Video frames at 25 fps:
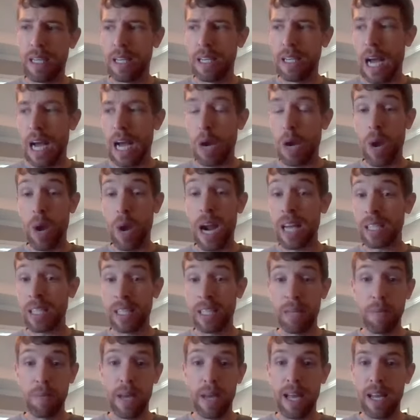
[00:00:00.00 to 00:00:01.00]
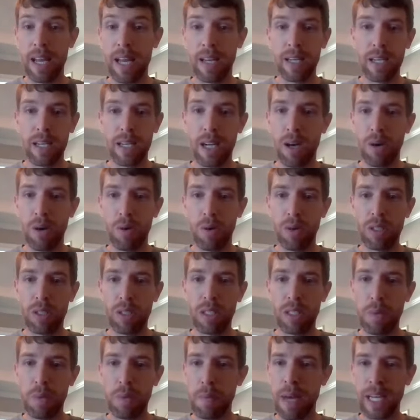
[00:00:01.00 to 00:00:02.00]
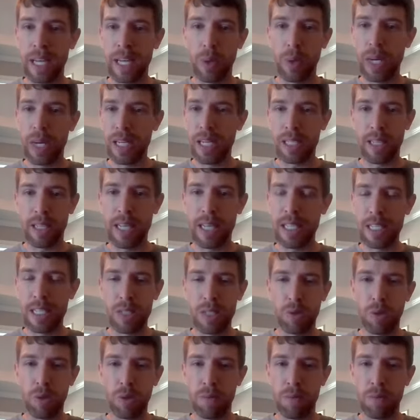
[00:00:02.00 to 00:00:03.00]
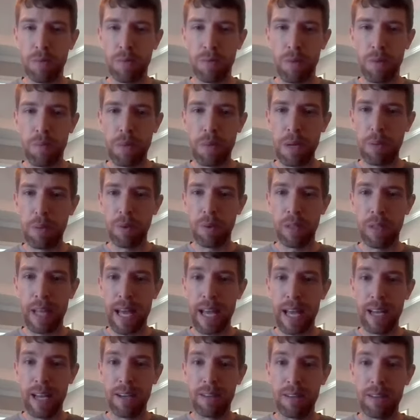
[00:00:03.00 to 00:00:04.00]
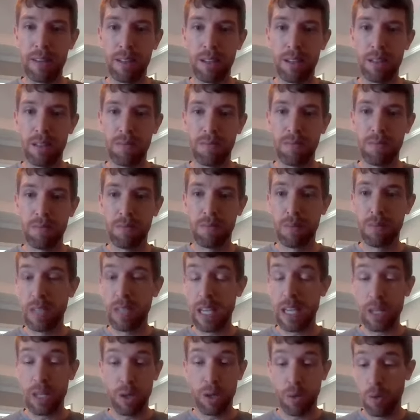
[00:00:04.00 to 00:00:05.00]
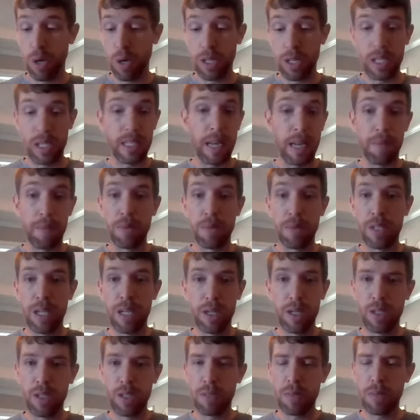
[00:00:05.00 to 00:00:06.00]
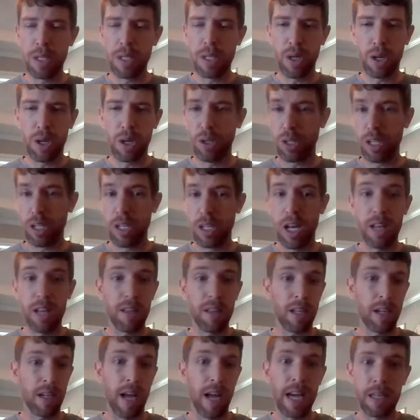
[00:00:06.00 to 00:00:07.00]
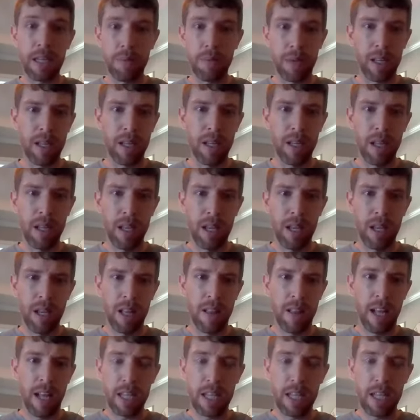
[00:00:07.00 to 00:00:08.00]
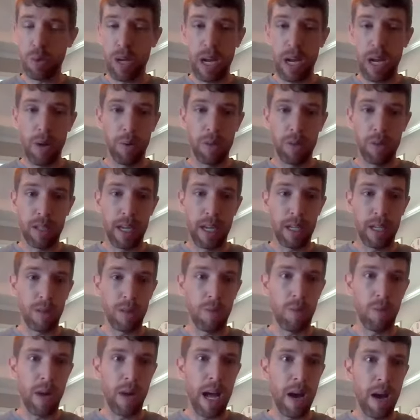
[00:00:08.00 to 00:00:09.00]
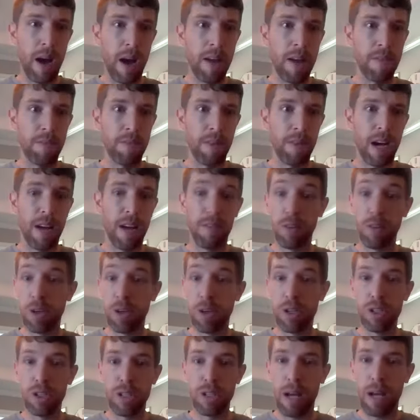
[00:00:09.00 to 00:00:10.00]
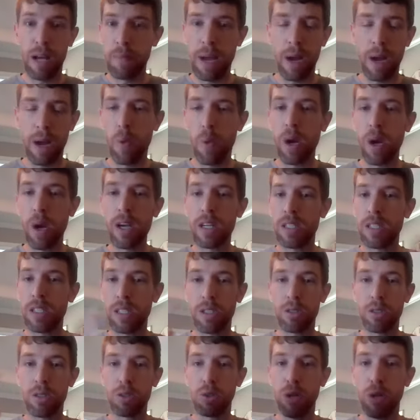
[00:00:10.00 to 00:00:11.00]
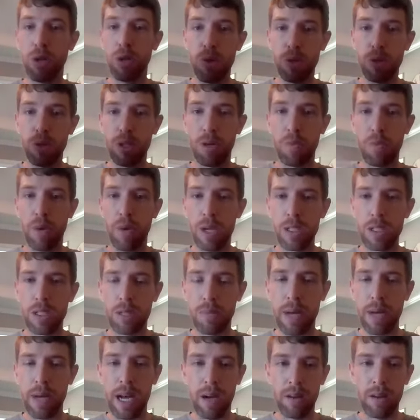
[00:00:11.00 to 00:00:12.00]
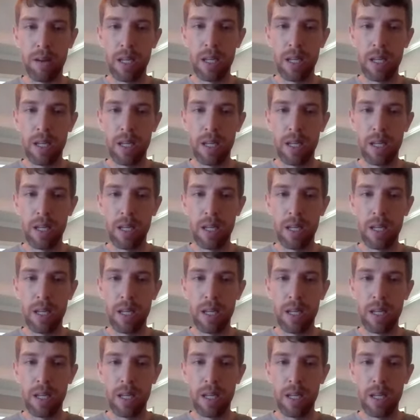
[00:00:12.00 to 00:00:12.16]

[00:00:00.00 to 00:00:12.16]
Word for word: ironically, man, you know some of my greatest lessons were from people that either weren't the same gender as me or looked nothing like me. That's where I was like, wow, I've I've learned my awareness has grown so much about